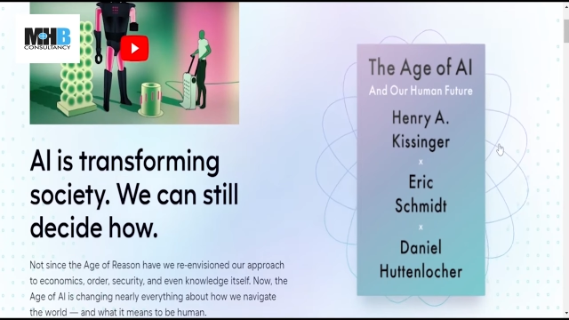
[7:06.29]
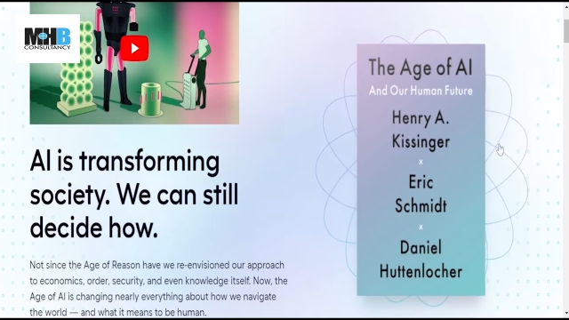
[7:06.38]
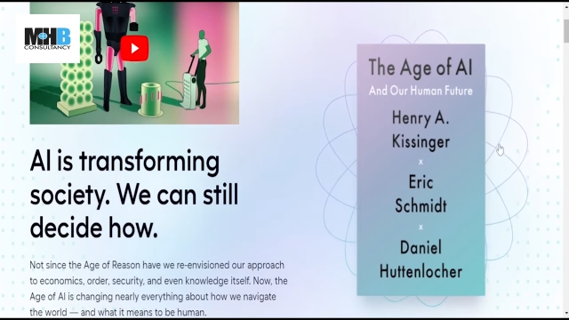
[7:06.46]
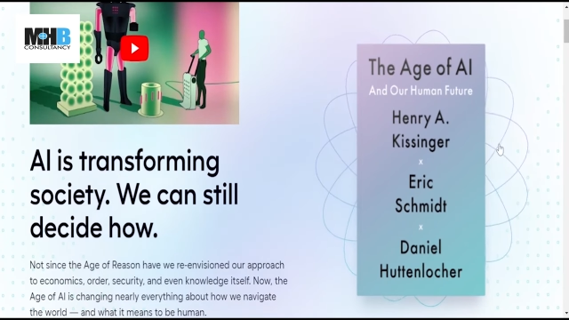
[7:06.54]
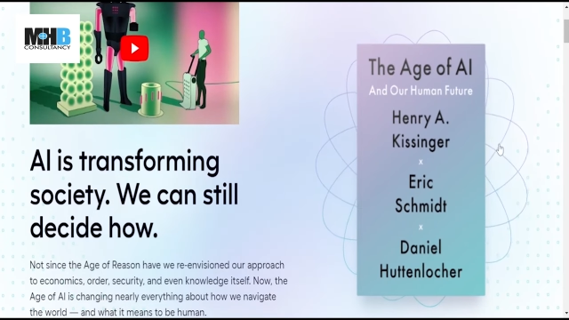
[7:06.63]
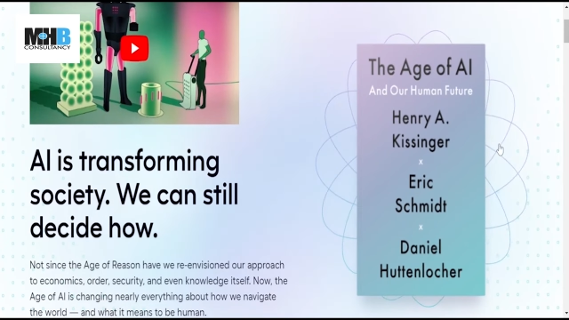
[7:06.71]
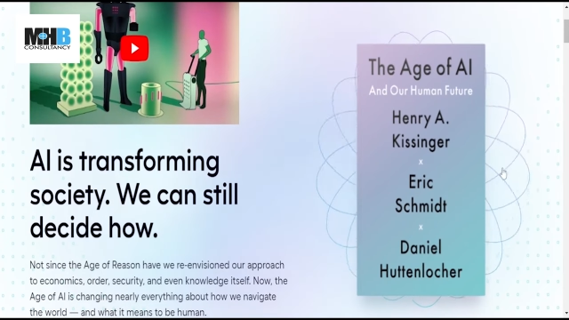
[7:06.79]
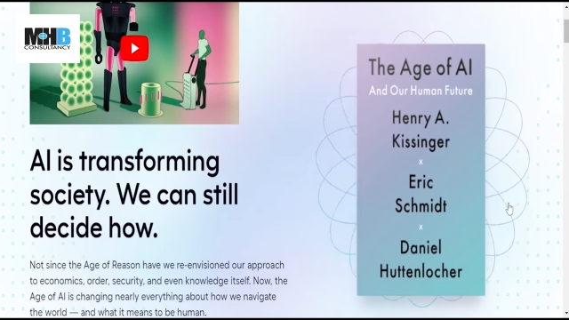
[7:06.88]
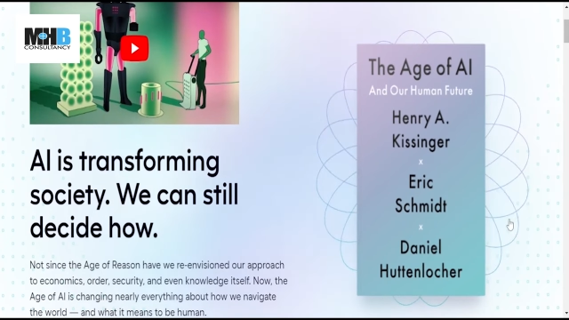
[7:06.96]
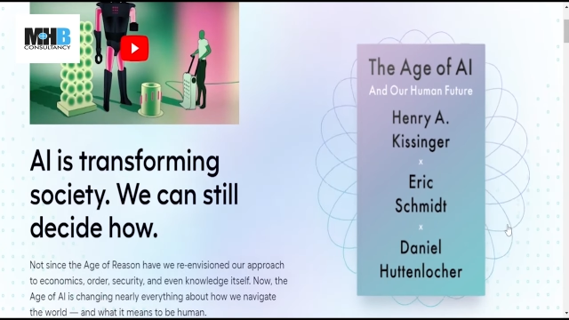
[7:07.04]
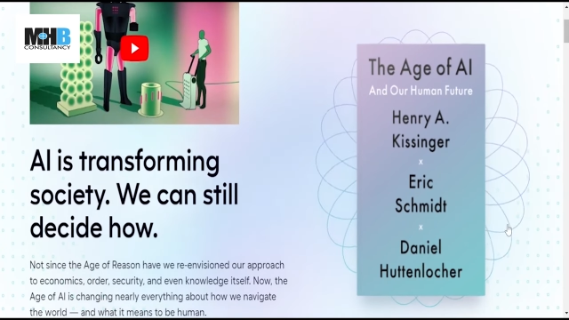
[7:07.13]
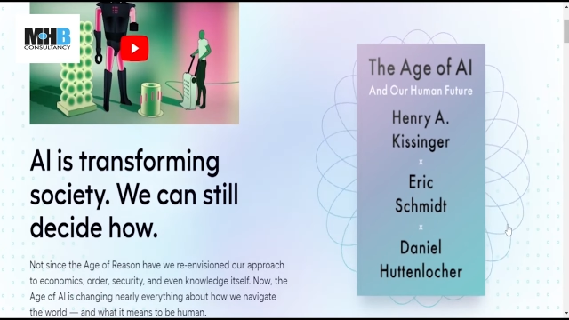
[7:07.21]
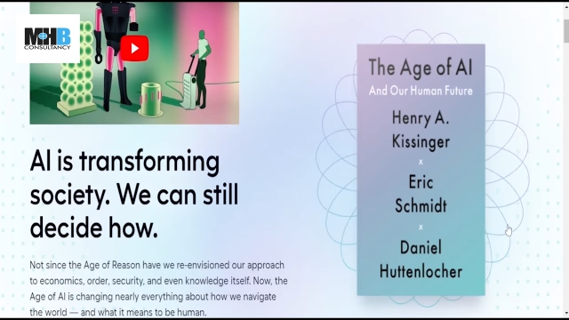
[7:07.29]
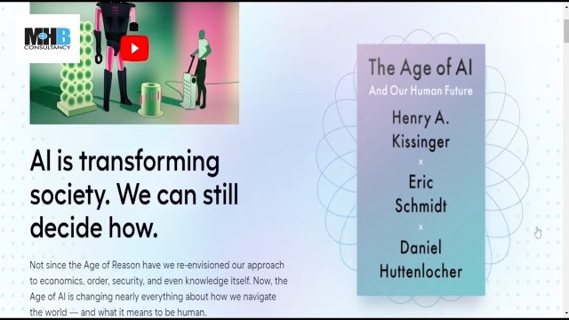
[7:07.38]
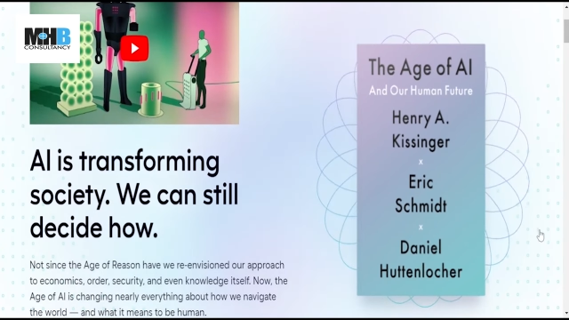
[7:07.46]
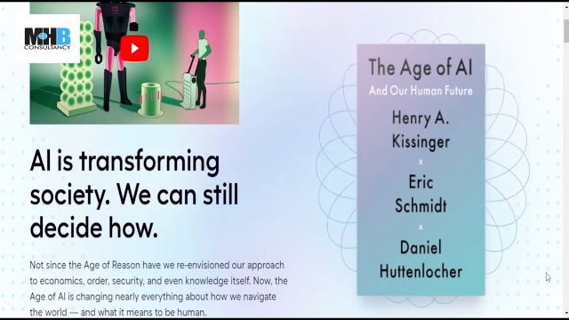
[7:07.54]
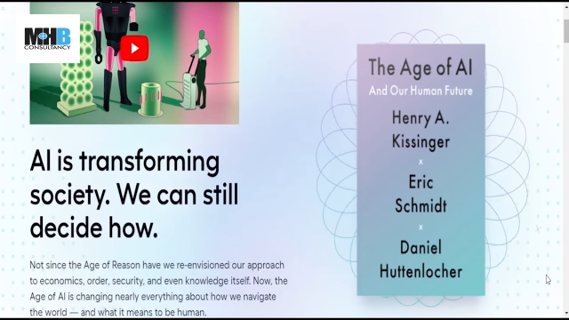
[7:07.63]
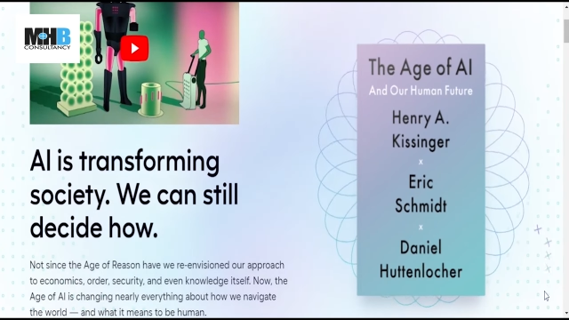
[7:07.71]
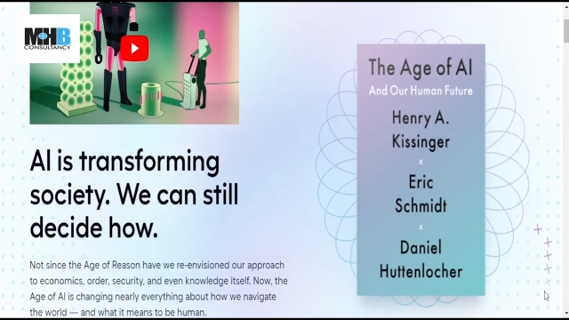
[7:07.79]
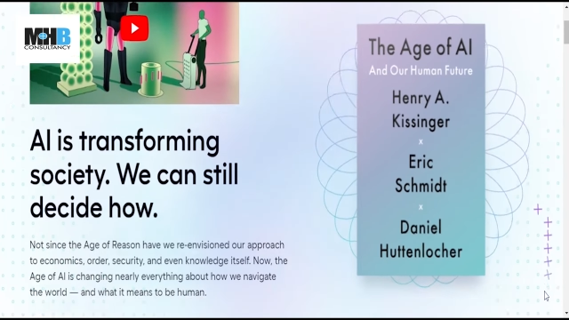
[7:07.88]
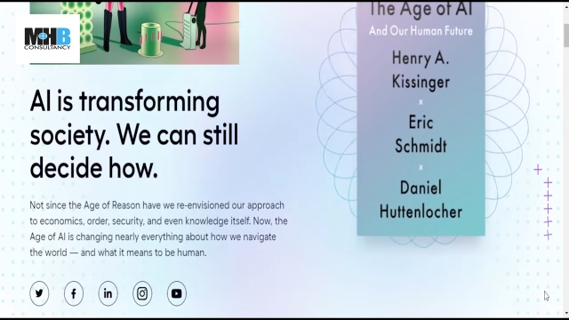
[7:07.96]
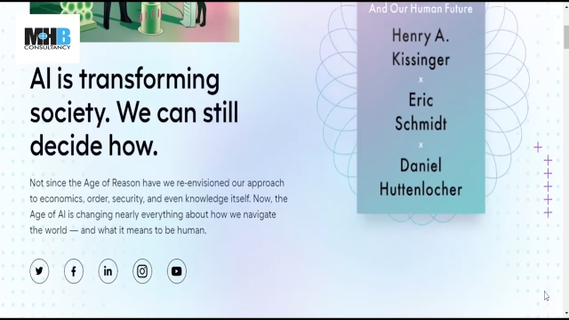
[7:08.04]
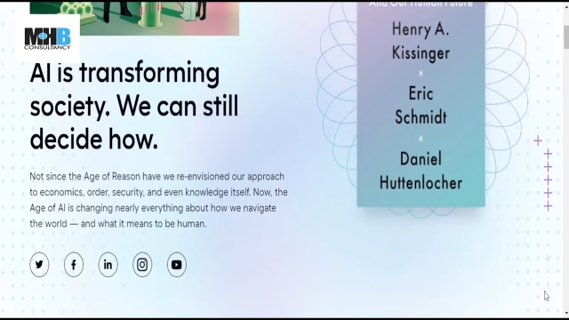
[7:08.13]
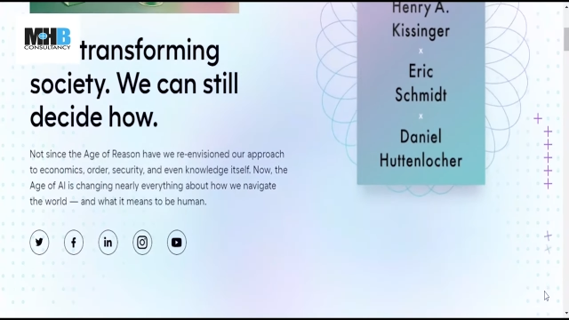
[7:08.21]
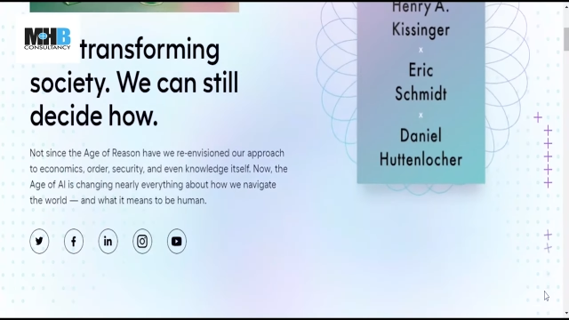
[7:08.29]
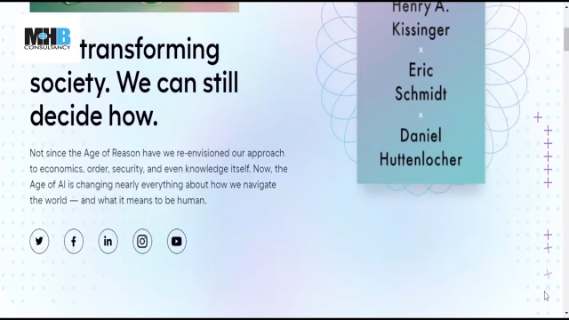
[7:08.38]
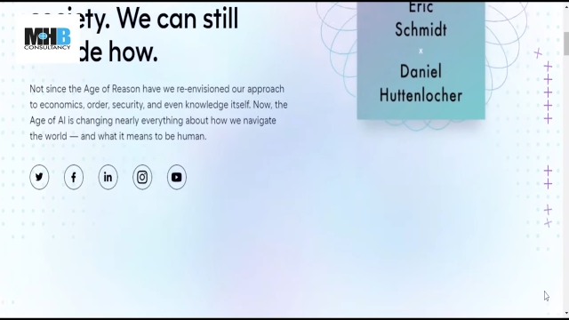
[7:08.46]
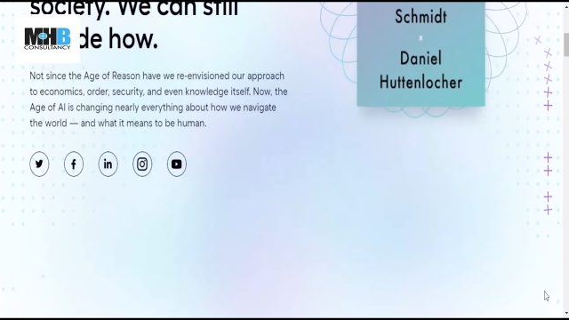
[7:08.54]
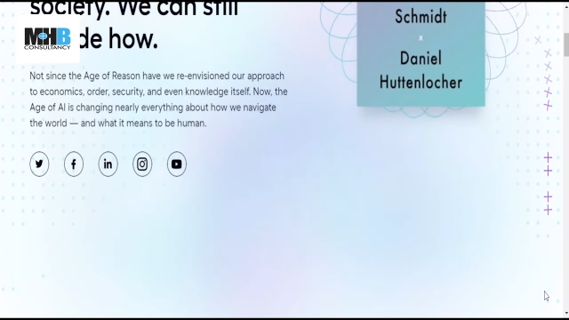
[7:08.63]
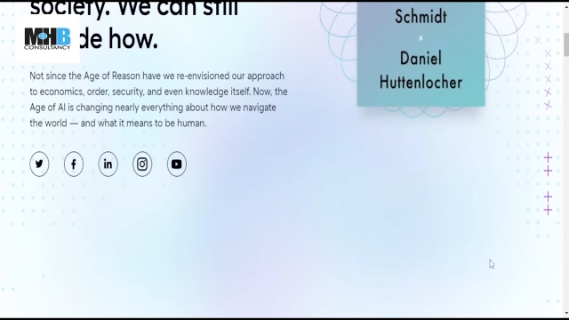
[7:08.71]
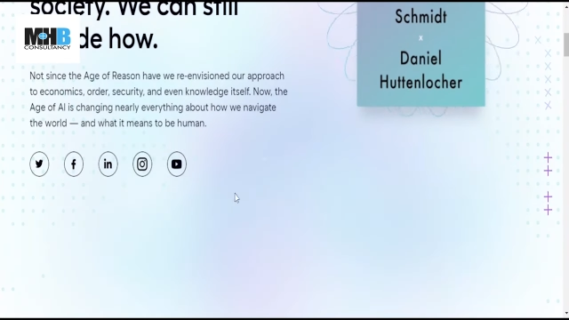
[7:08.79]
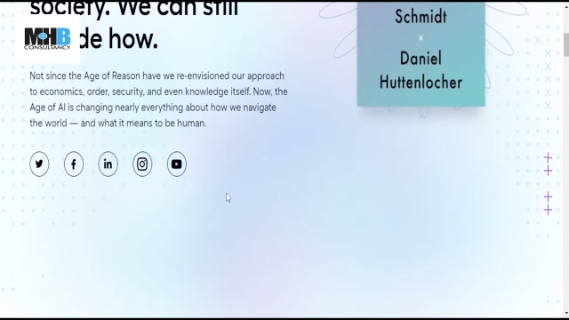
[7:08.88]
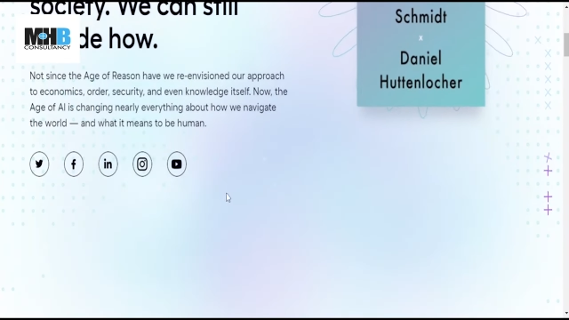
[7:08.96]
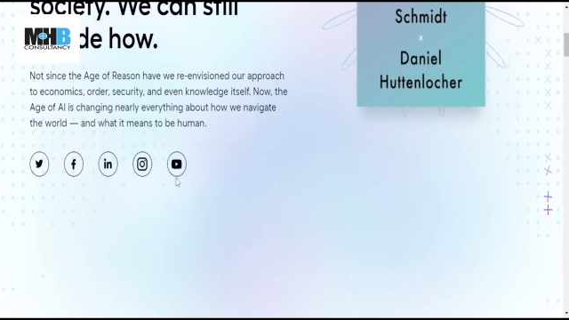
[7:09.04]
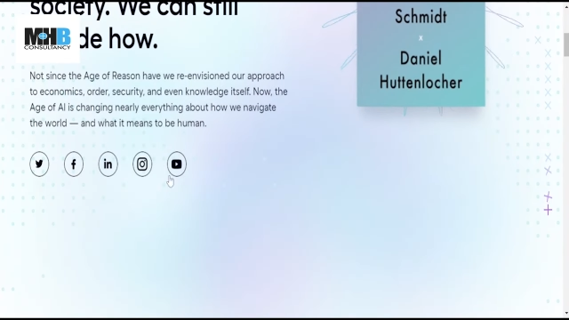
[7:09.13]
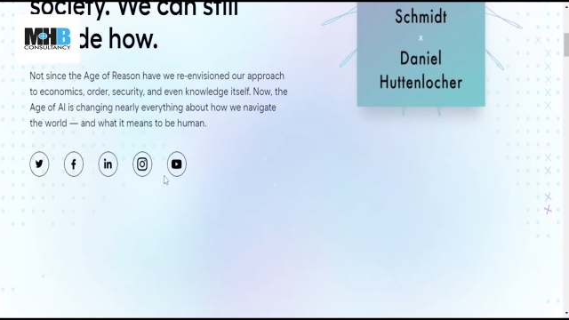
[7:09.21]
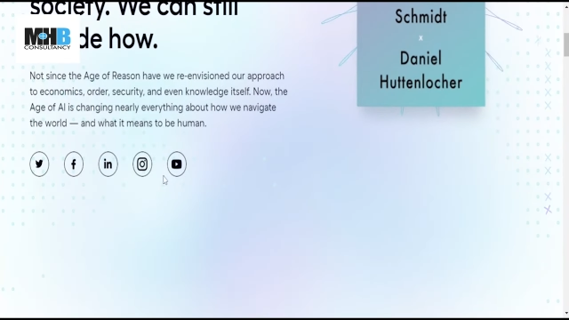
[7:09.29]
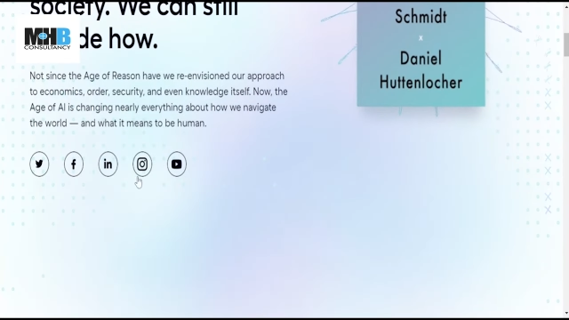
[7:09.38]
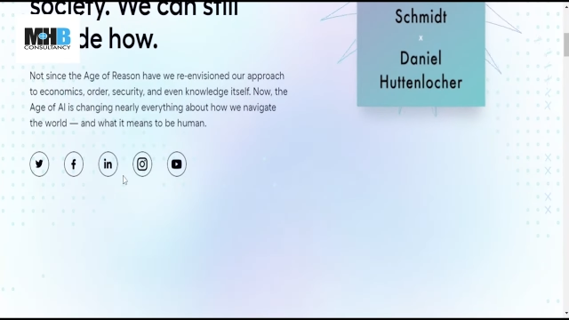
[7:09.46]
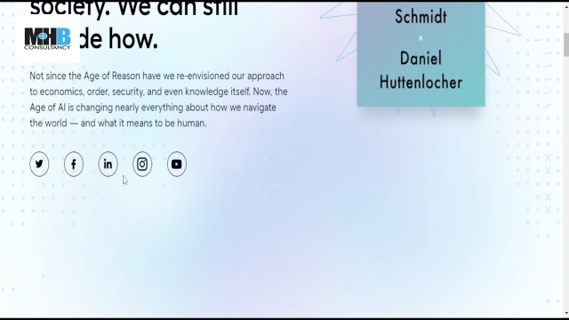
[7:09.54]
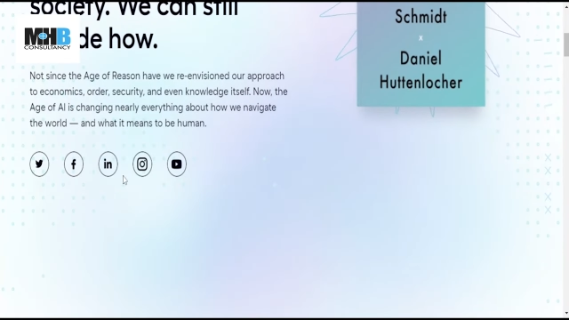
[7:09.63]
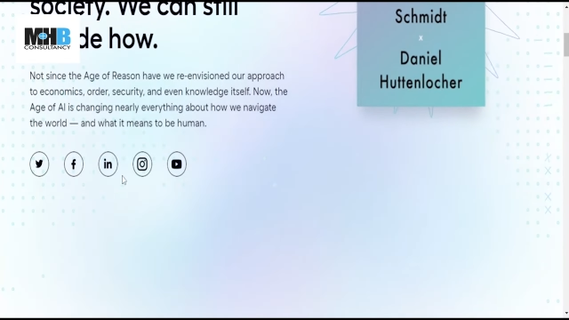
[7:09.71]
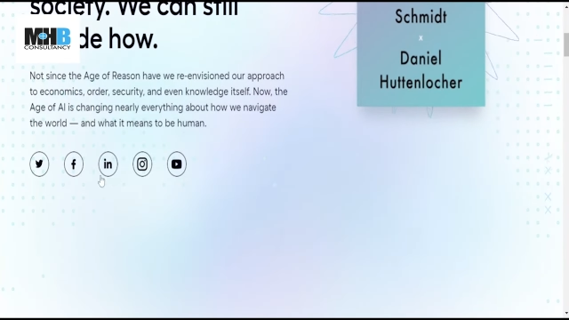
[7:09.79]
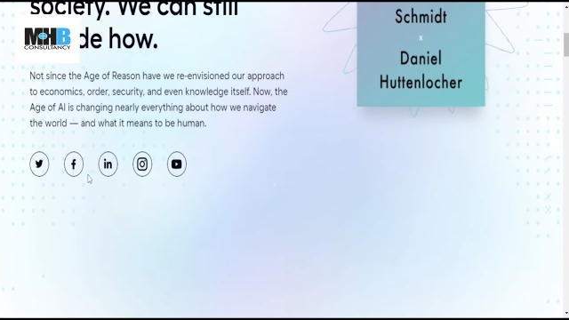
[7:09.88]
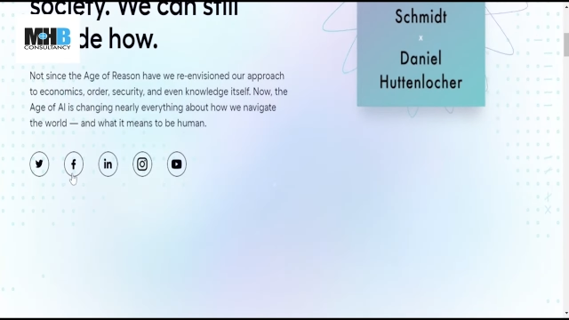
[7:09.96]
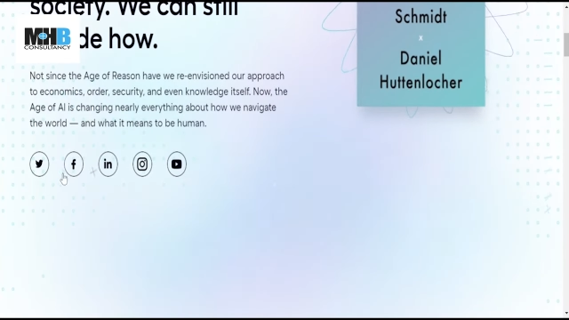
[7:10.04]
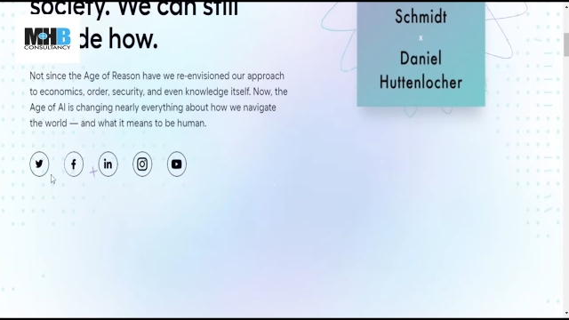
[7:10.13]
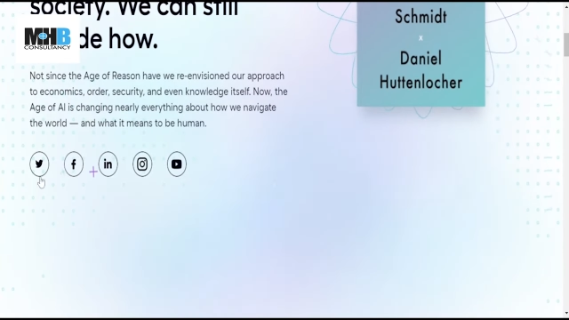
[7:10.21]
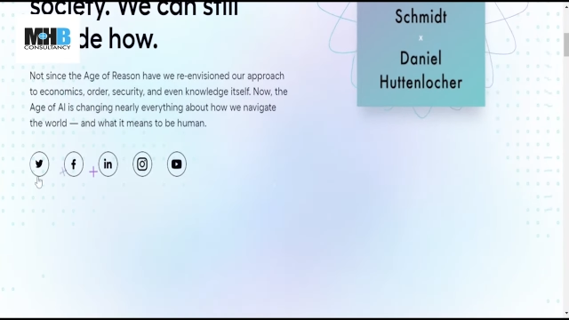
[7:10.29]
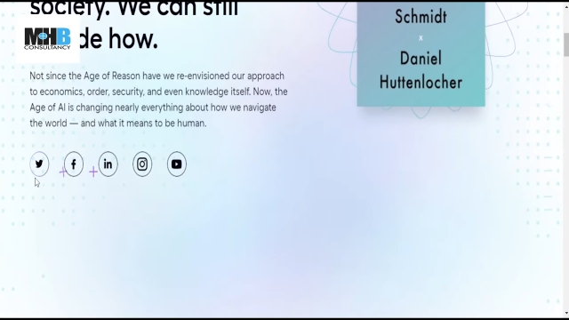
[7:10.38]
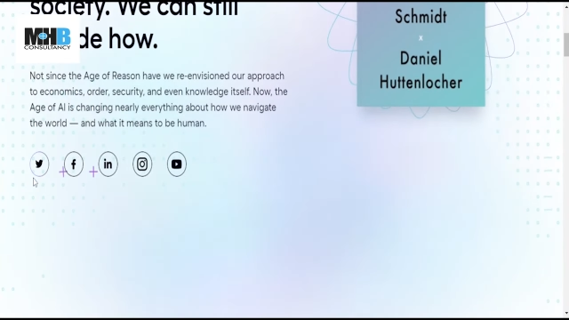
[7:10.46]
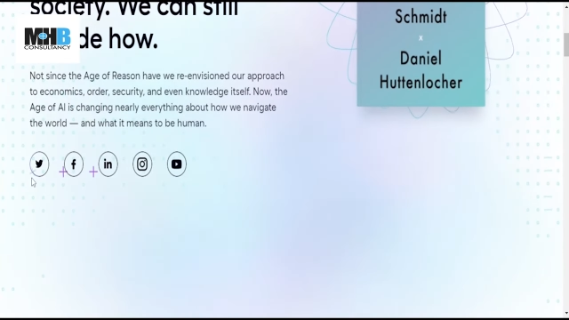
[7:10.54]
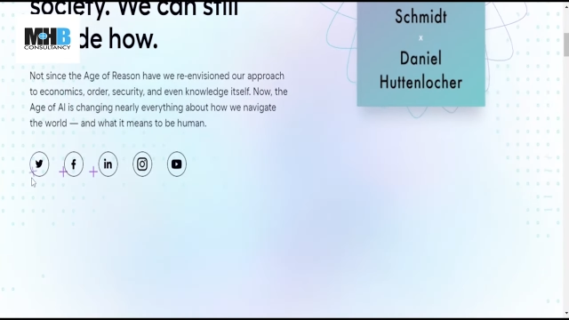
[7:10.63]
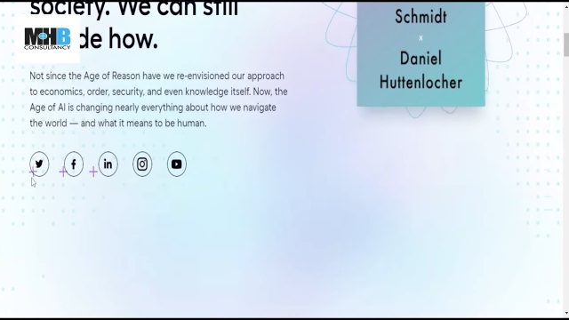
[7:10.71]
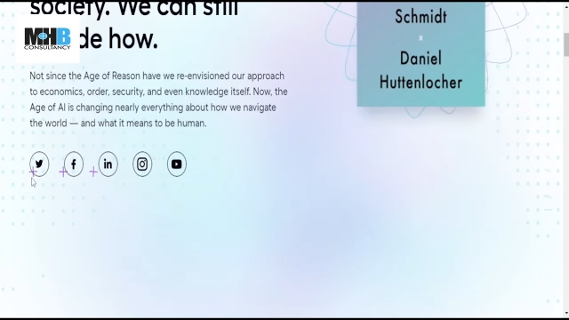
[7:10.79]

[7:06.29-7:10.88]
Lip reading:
[unreadable: no face in view]